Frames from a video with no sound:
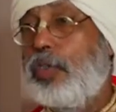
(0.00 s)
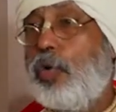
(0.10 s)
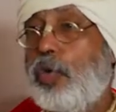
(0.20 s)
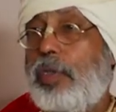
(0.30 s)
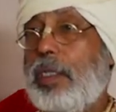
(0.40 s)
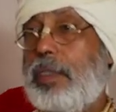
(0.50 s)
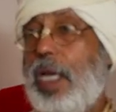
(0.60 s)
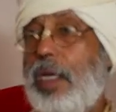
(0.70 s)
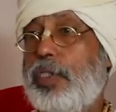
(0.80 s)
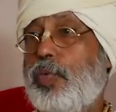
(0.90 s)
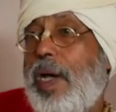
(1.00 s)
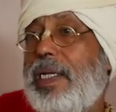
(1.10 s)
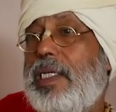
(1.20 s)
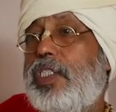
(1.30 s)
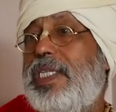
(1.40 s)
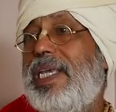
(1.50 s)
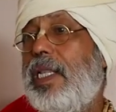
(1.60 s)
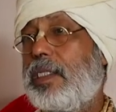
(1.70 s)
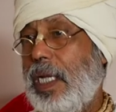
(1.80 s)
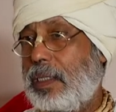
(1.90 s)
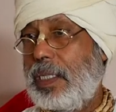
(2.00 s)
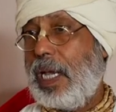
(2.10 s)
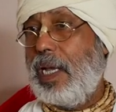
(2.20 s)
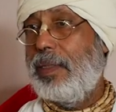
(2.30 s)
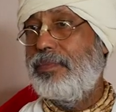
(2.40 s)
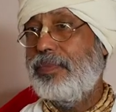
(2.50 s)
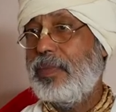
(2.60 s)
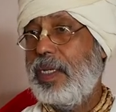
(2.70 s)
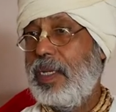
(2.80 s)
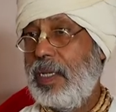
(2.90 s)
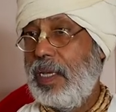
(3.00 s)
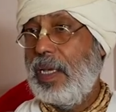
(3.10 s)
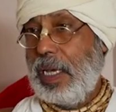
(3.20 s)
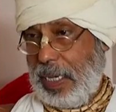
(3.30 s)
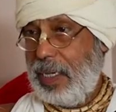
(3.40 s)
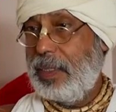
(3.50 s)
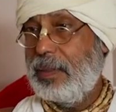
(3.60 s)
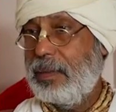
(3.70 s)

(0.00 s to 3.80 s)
Guru Tattva is one and single Tattva. huh?